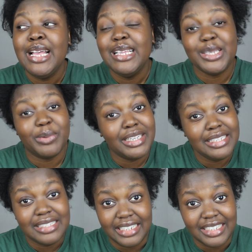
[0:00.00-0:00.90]
So we're gonna
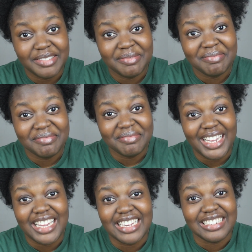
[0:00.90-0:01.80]
see
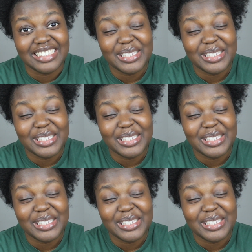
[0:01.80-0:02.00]
in